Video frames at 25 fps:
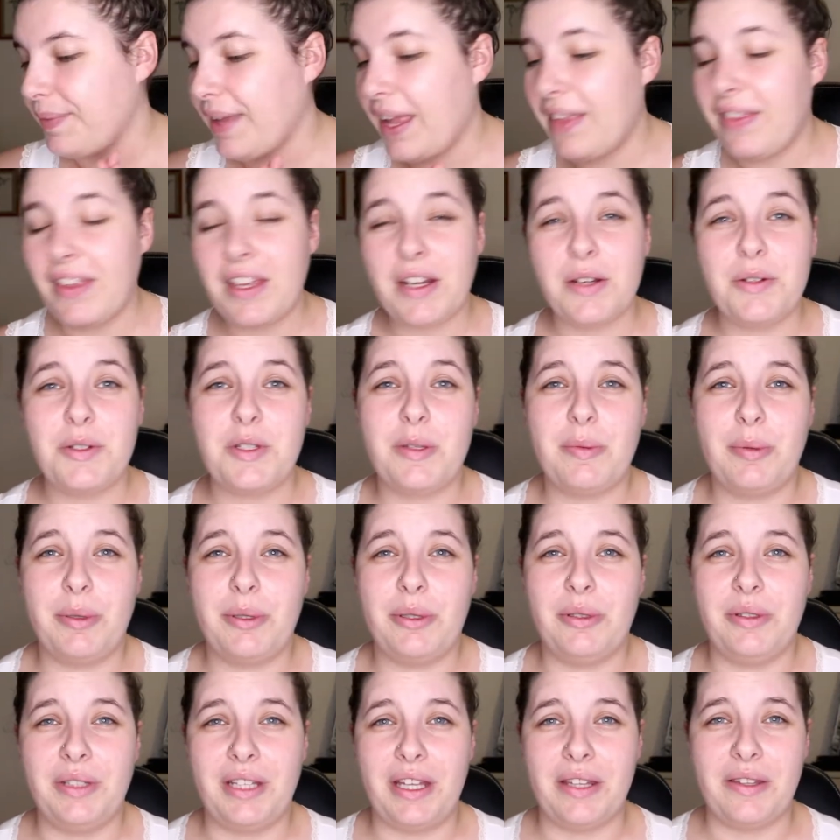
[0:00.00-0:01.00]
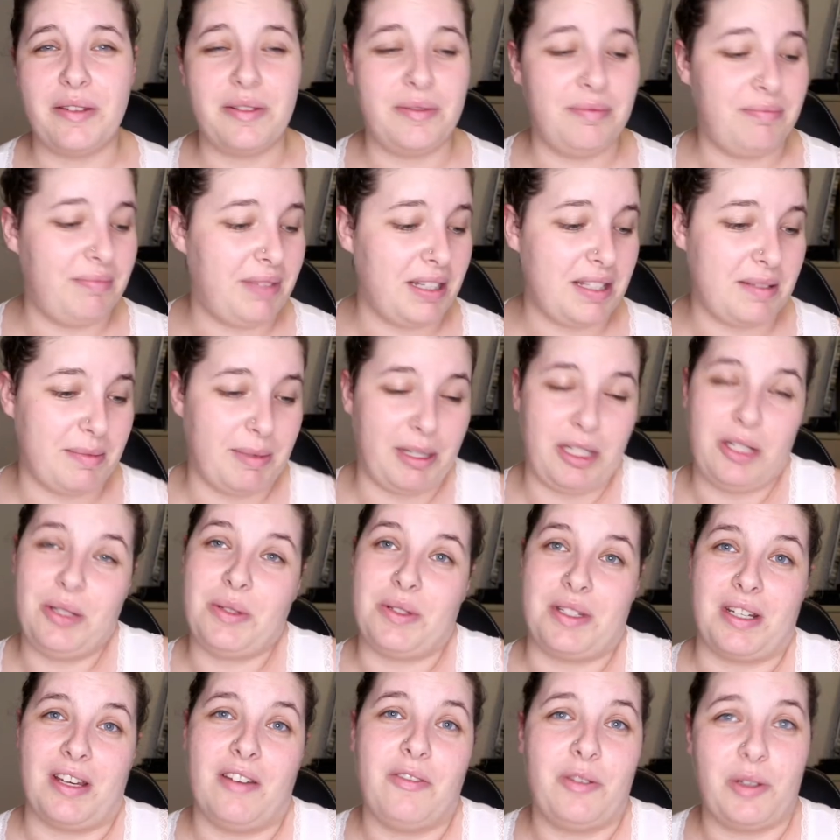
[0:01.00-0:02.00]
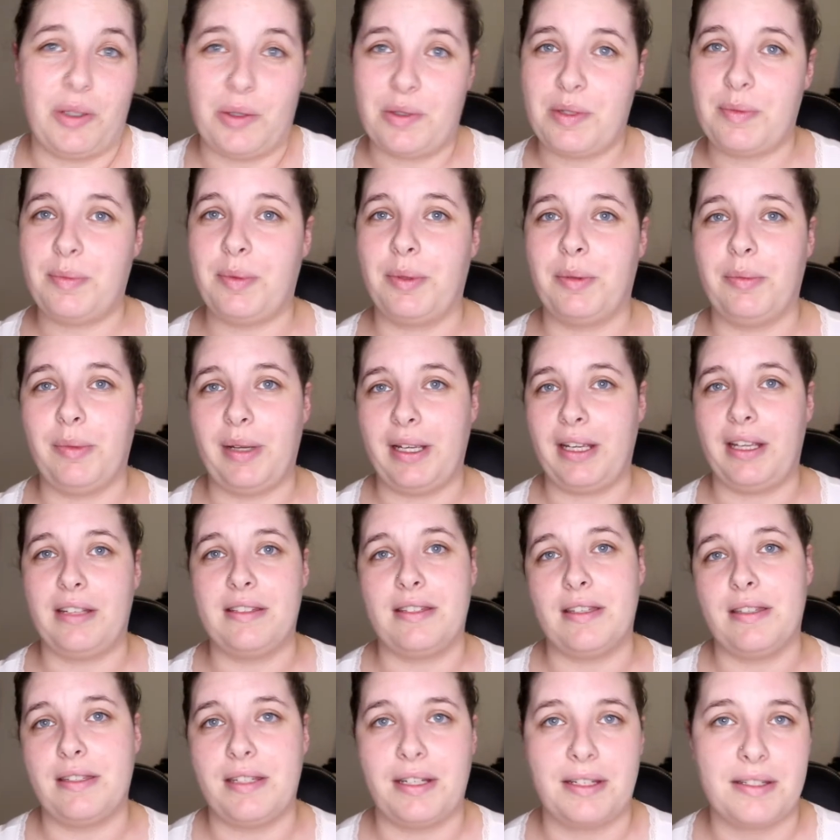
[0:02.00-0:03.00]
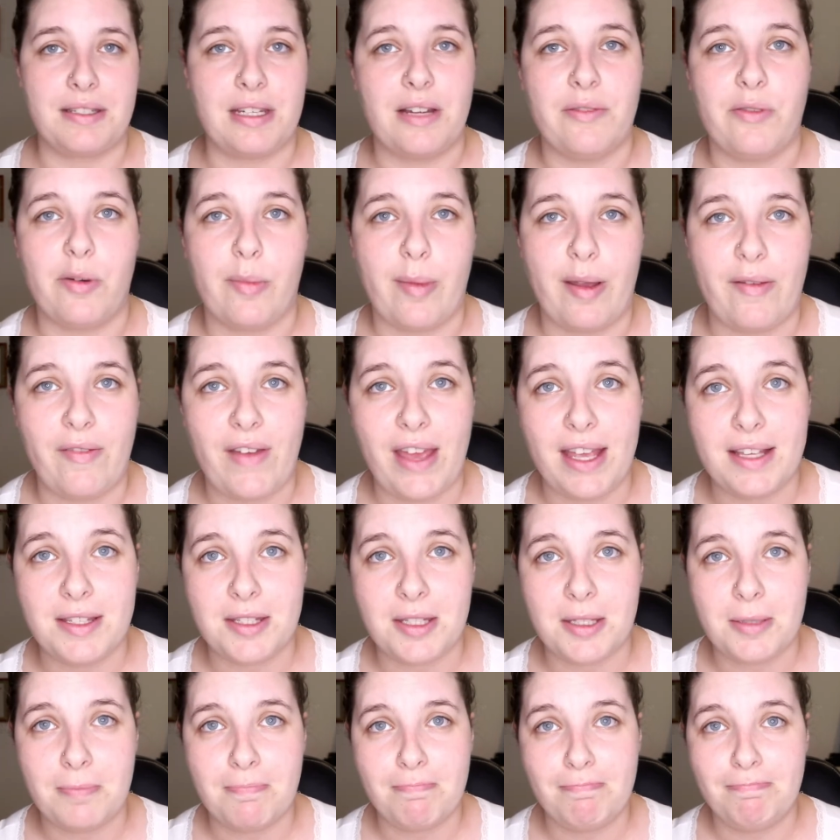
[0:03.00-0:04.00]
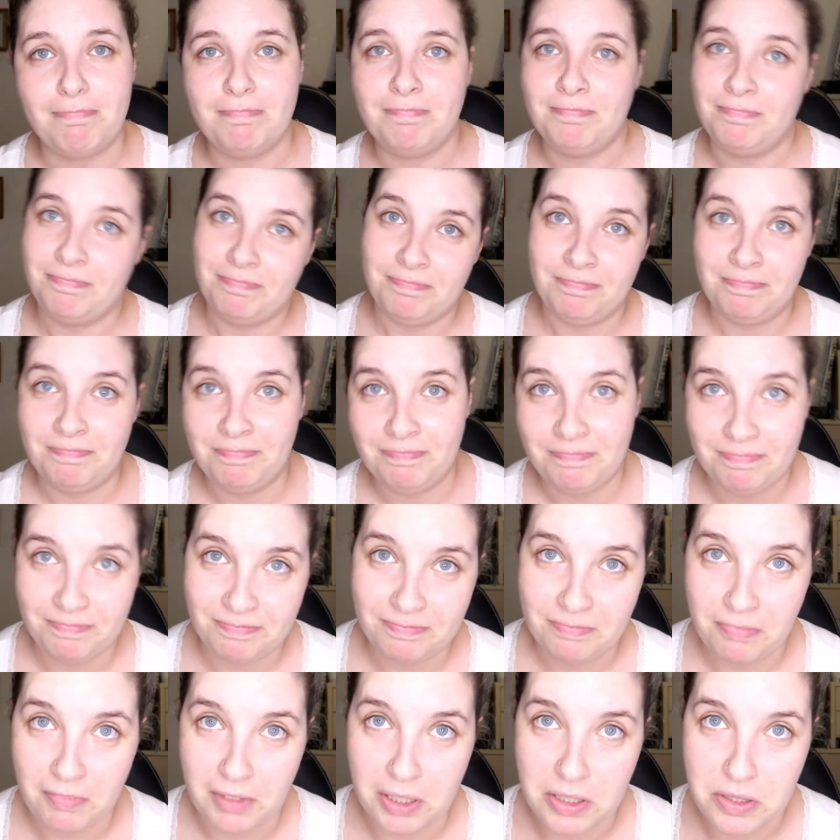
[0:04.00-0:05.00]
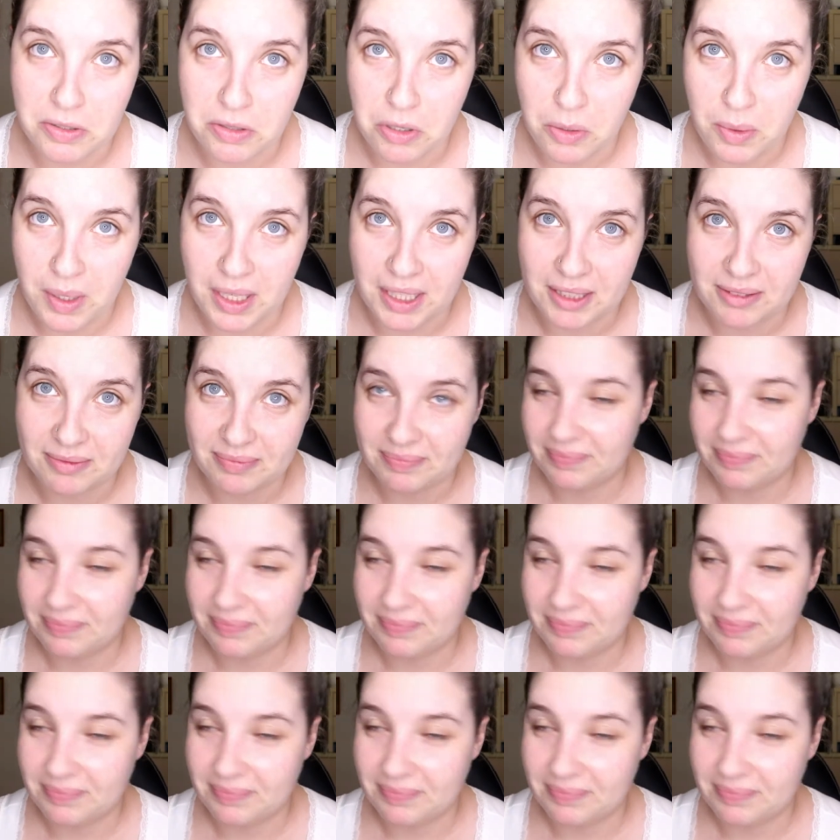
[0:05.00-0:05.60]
And then I'll just put all the other, that's my new stuff, and I'll just put my existing stuff on my face. Let's do it.